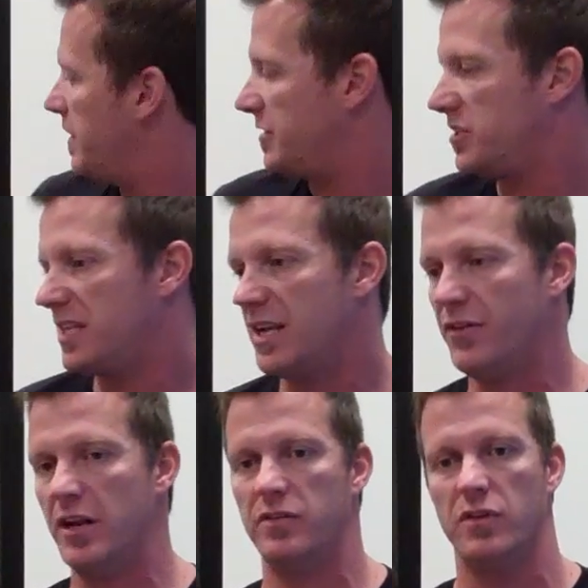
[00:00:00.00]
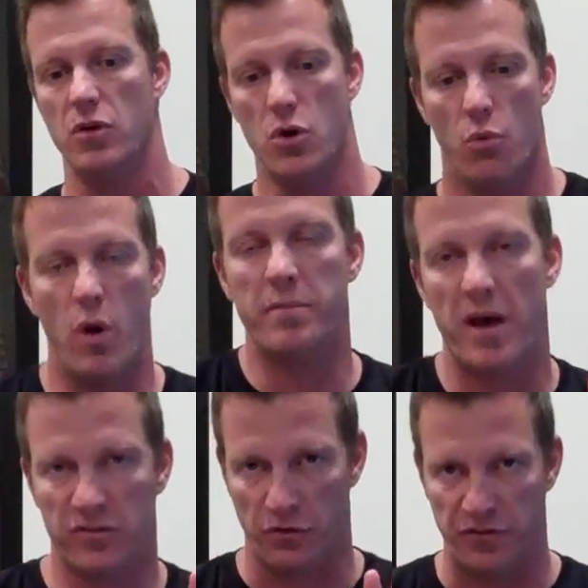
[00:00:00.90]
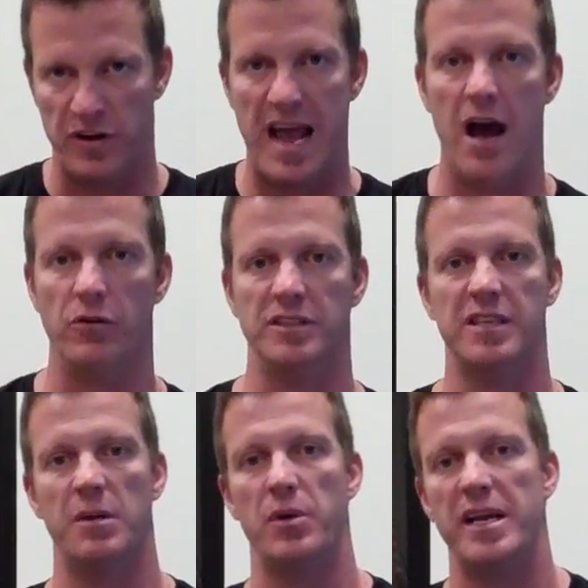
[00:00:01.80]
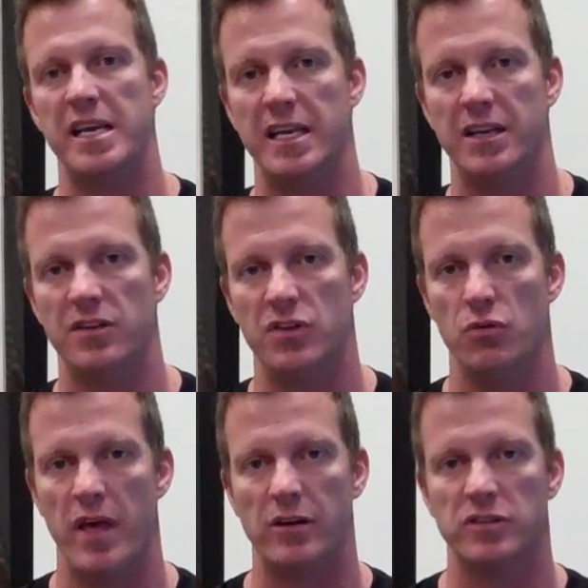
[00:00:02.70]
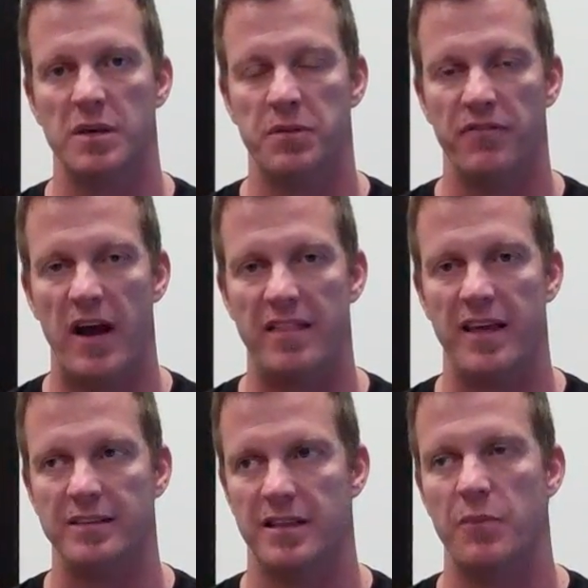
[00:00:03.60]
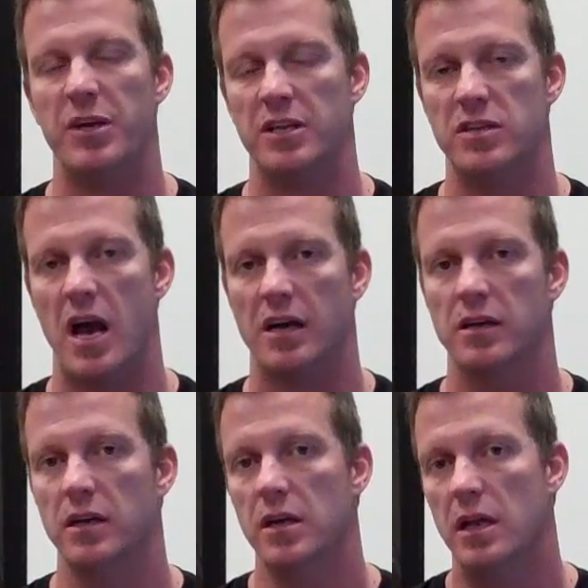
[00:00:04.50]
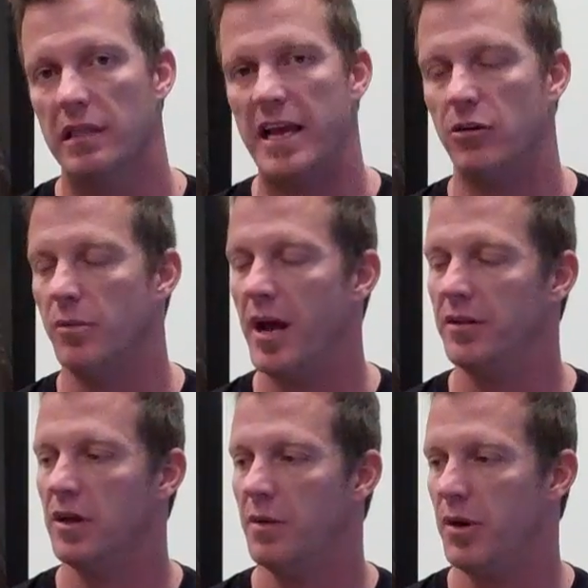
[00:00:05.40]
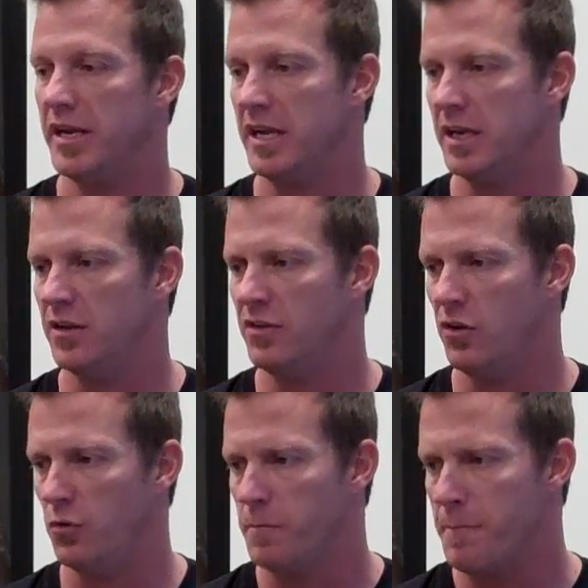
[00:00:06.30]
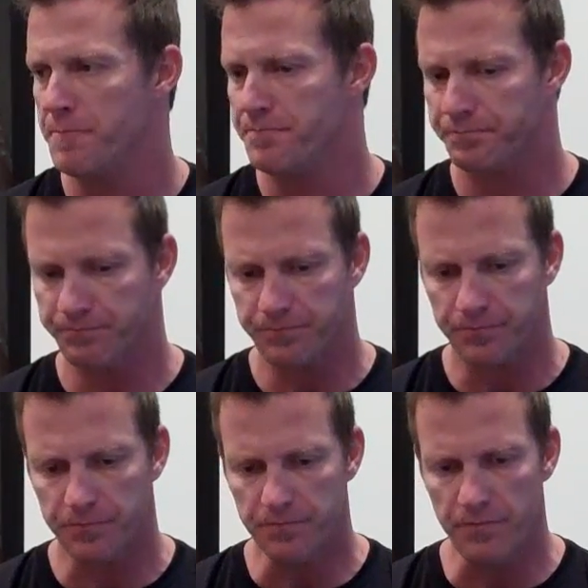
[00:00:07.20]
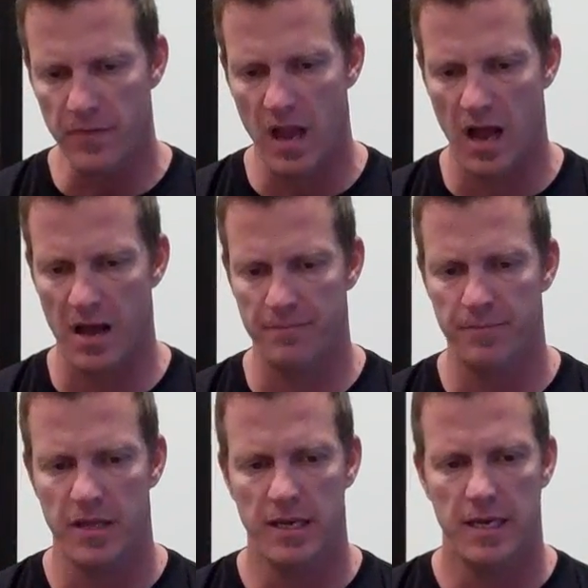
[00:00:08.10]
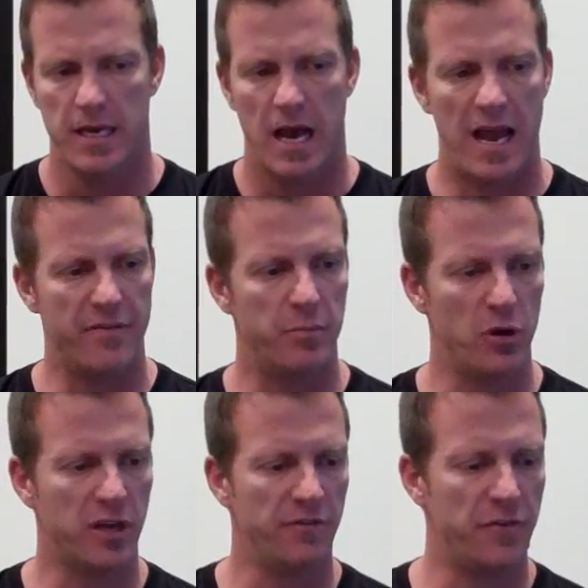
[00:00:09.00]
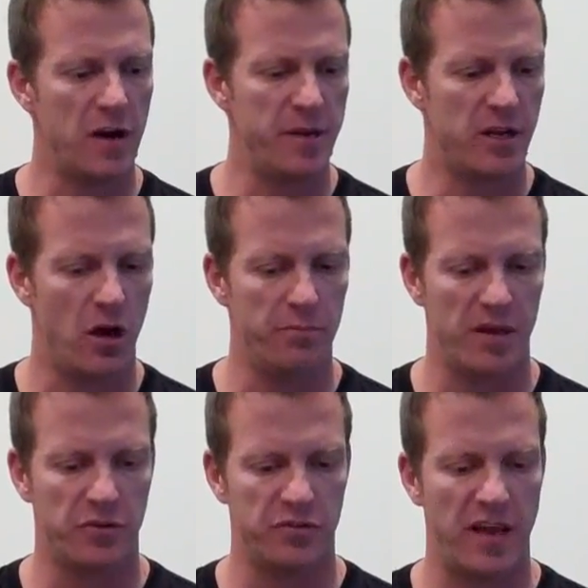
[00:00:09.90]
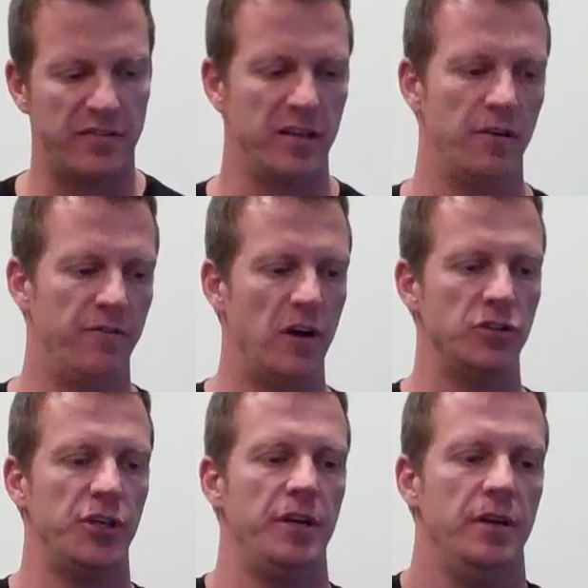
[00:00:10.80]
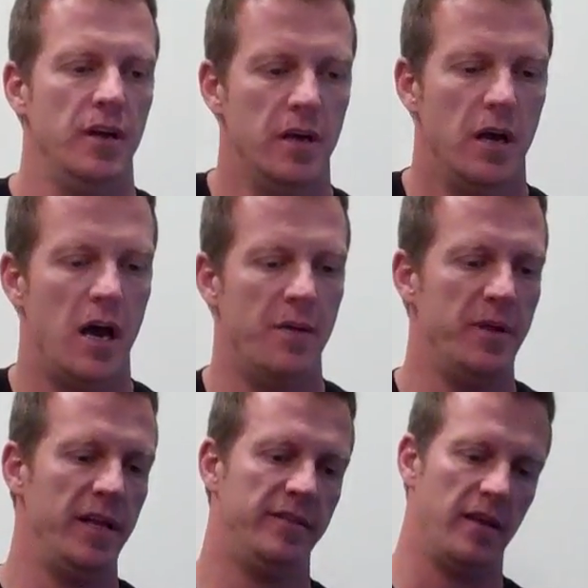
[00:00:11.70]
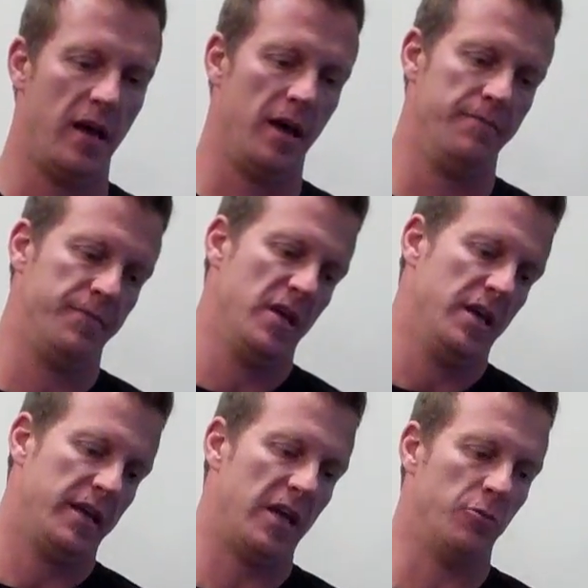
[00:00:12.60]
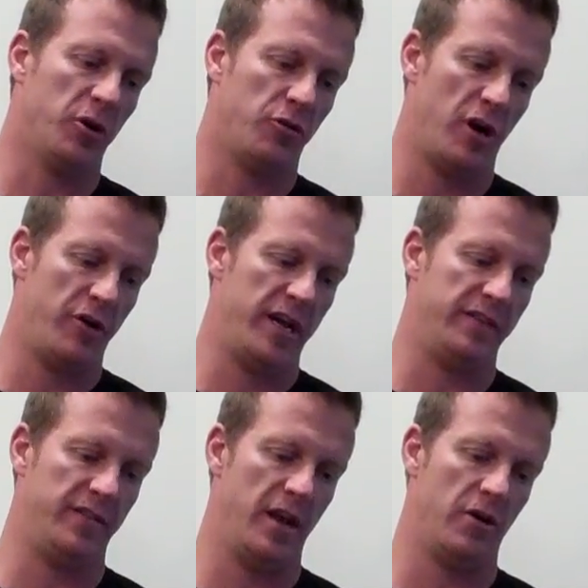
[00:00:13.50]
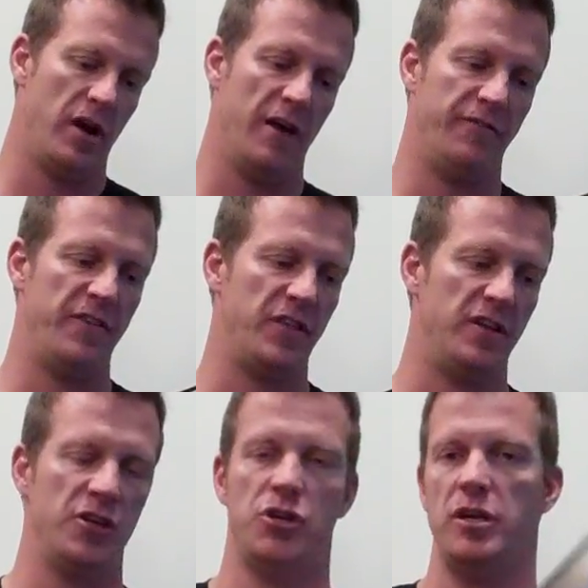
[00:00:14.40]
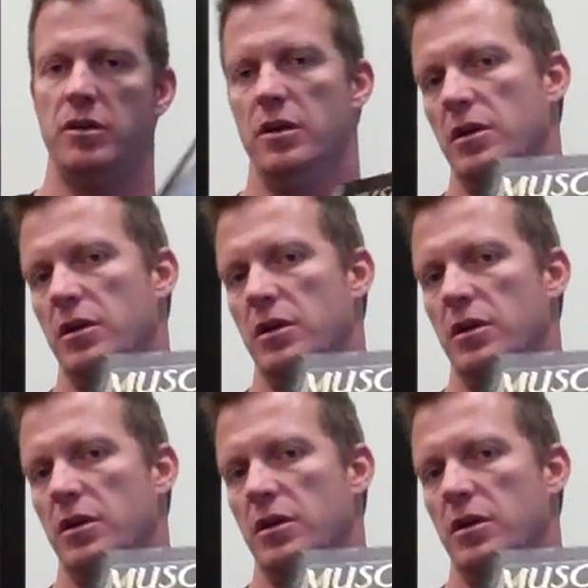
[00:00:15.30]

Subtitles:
let's just think of it as one muscle for now instead of breaking it into two. That'll simplify things, and then we can talk later about breaking it into two. I have a book in front of me called Muscles, Testing, and Function. It's Kendall McCreary. It's their 5th edition.